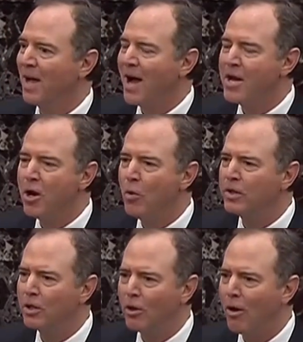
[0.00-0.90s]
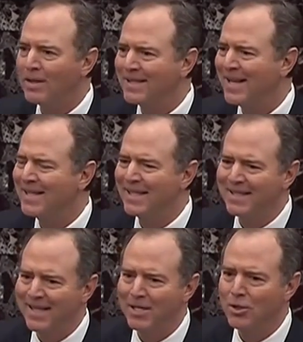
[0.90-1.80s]
I know what the law says. It
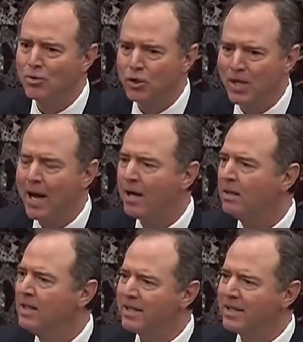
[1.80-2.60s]
says you shall.